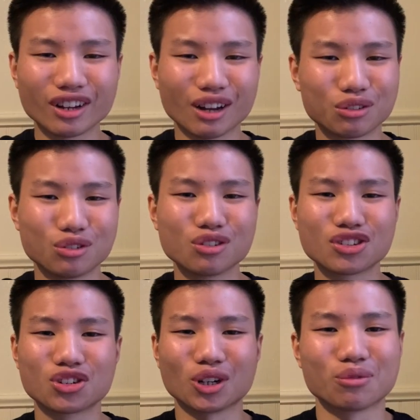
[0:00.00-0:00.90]
how to use a
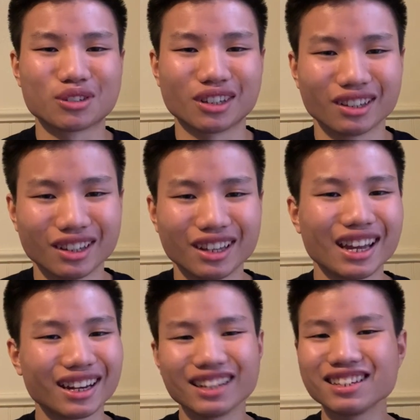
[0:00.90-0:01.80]
chopstick, and
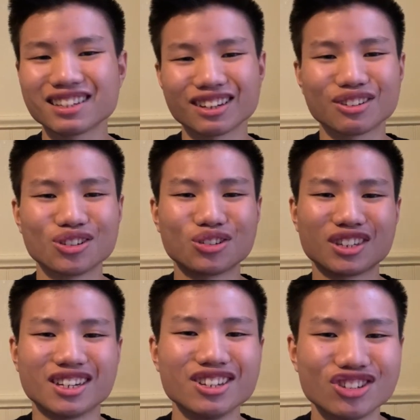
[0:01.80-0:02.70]
I decided to
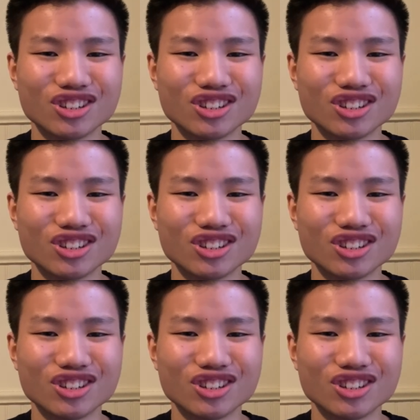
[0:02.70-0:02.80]
teach